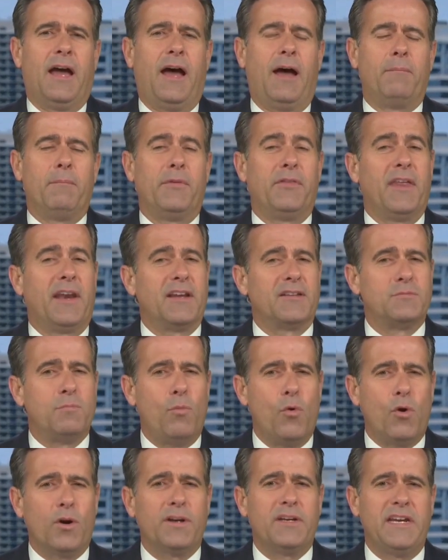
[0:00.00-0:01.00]
that as
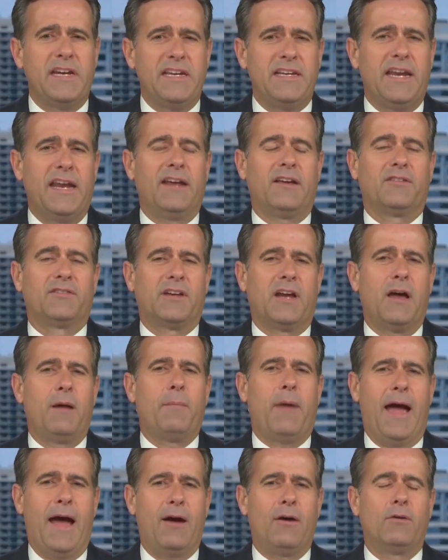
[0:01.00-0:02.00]
more details
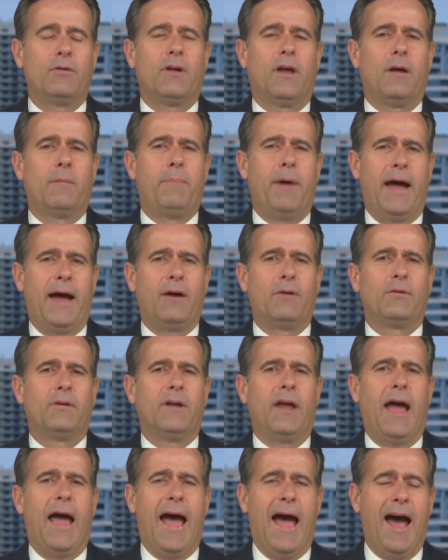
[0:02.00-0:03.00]
come out about
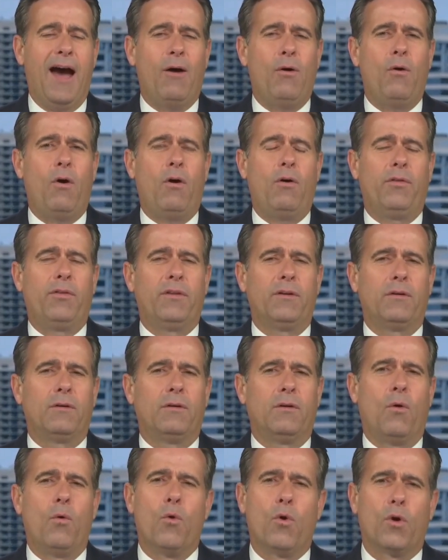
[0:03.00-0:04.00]
how
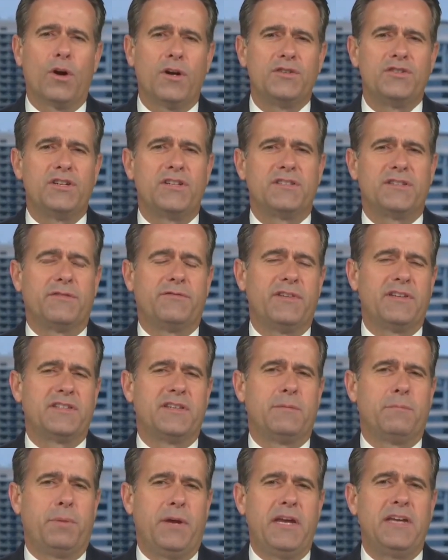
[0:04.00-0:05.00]
the origins of
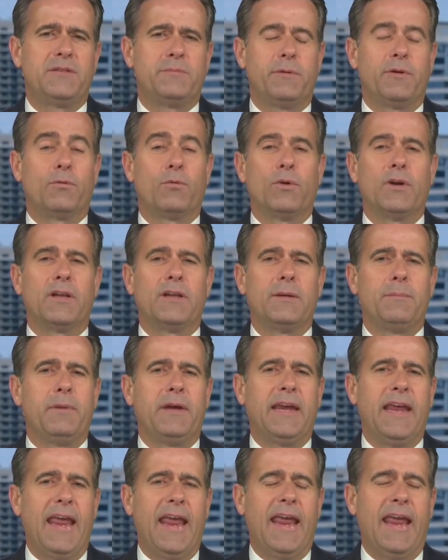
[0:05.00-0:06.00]
this impeachment really
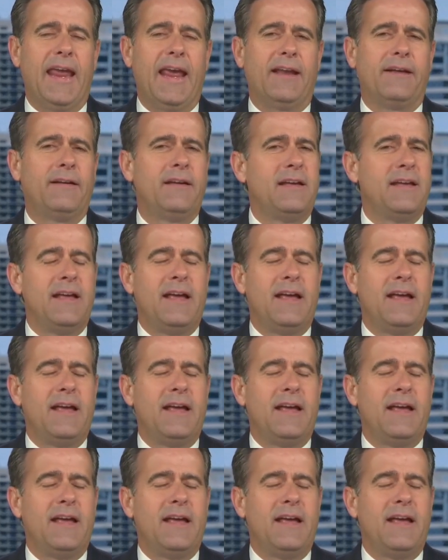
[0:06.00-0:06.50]
began,